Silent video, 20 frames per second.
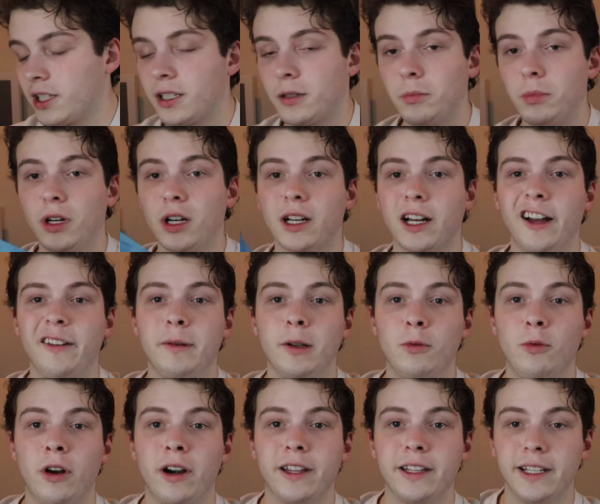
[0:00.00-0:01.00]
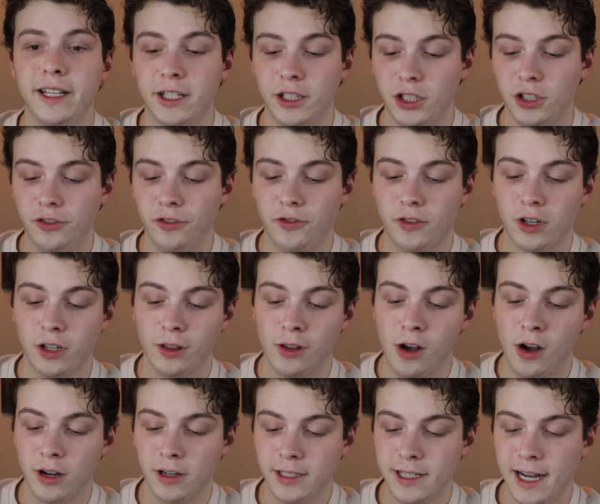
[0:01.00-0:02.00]
is a book I've been wanting to get to for a
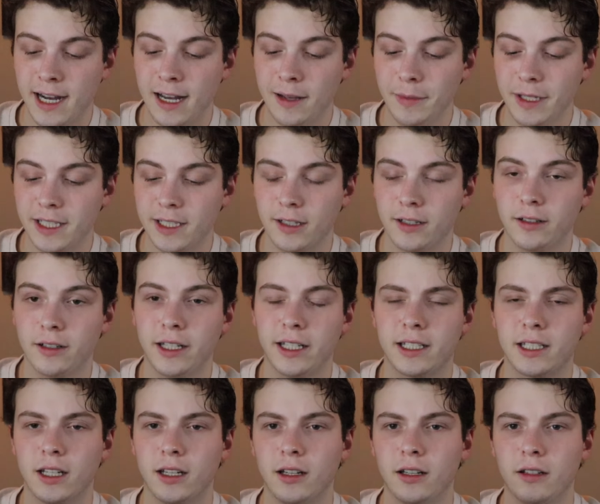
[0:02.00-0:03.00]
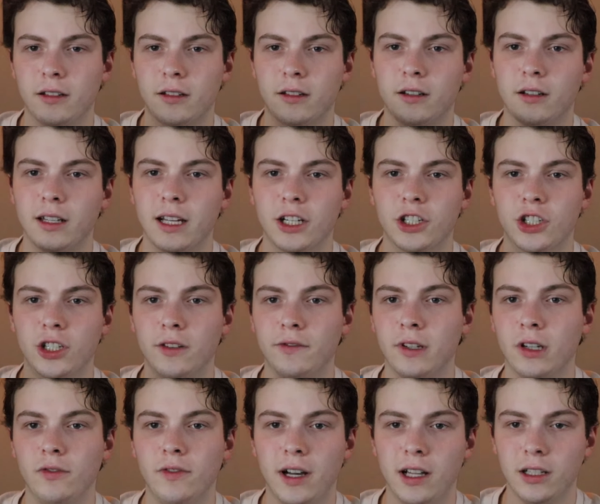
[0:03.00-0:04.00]
long time. It's a collection of
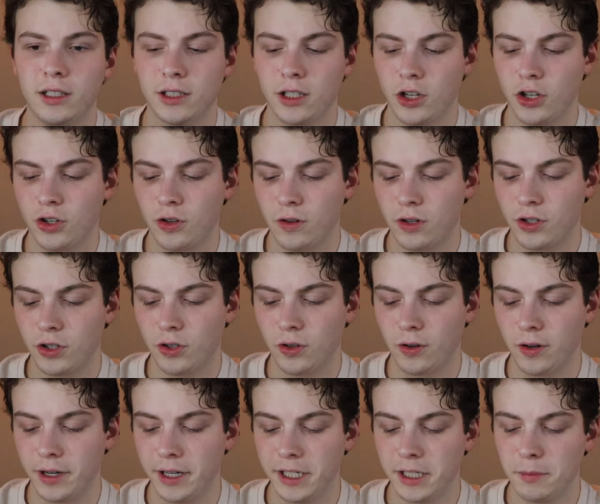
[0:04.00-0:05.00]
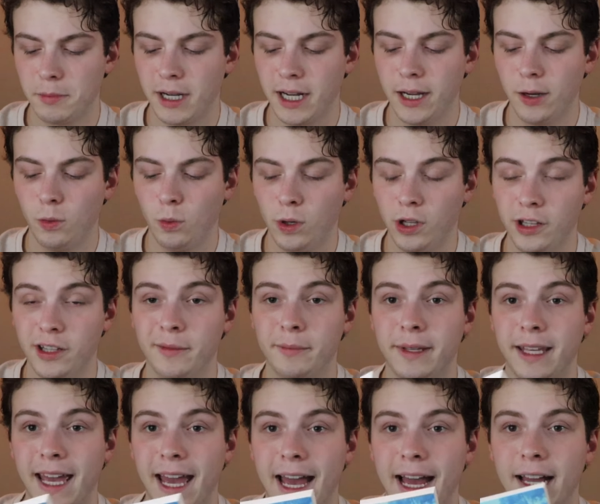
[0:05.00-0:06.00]
novellas and short stories by
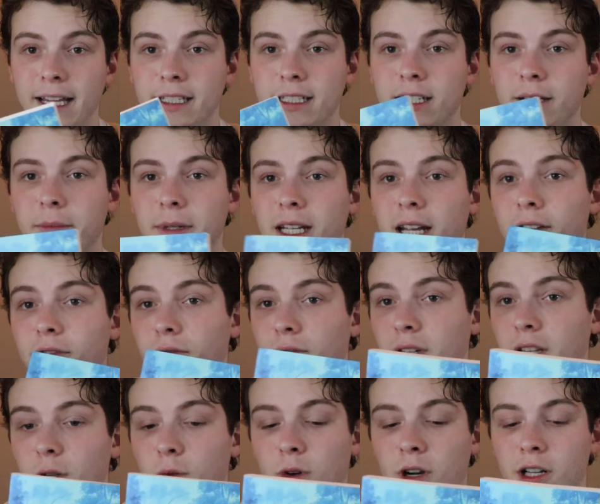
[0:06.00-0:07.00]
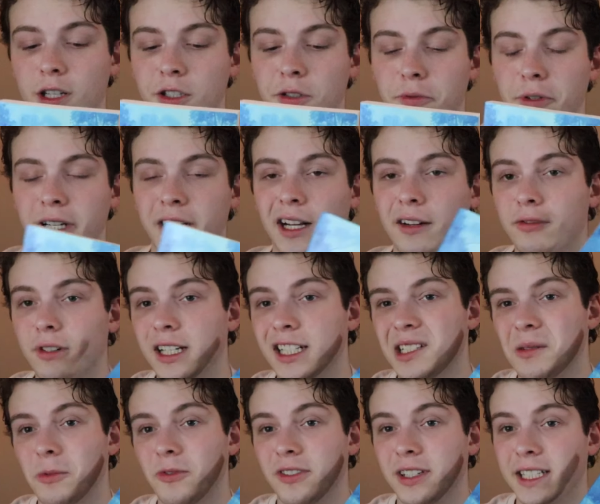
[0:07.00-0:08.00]
William Gass, somebody I've really wanted to read. I've read
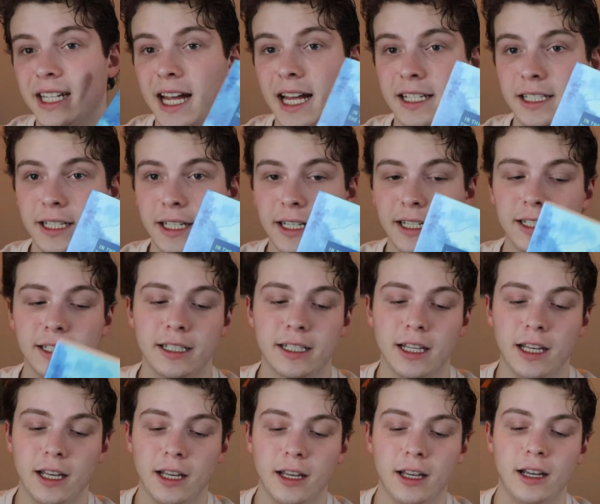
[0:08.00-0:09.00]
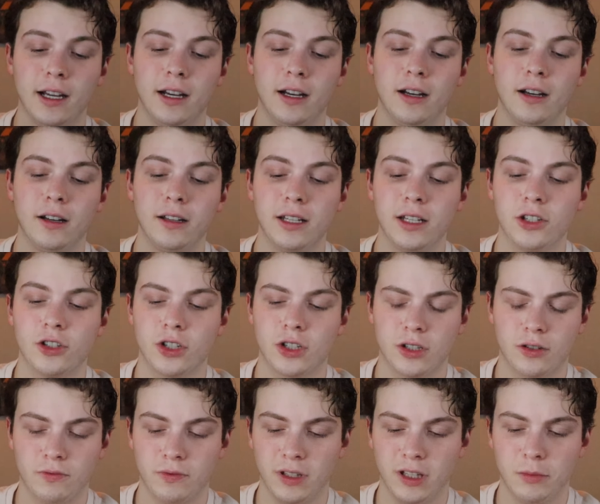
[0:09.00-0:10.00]
some of his essays, and he's
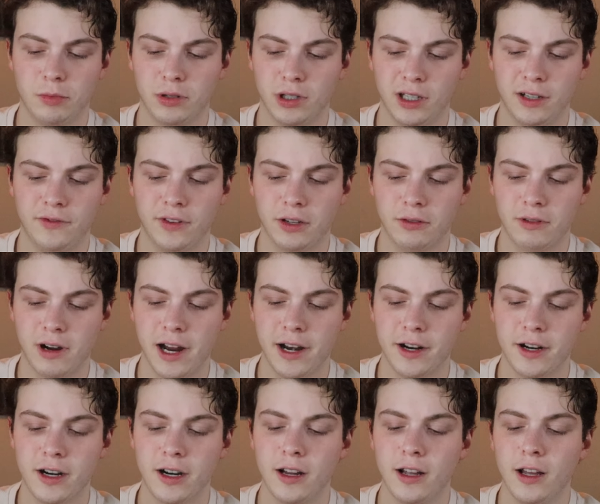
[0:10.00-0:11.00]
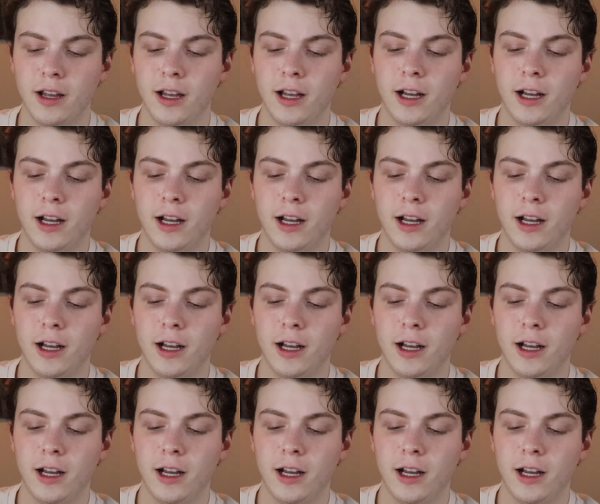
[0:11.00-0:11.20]
just a really prolific writer.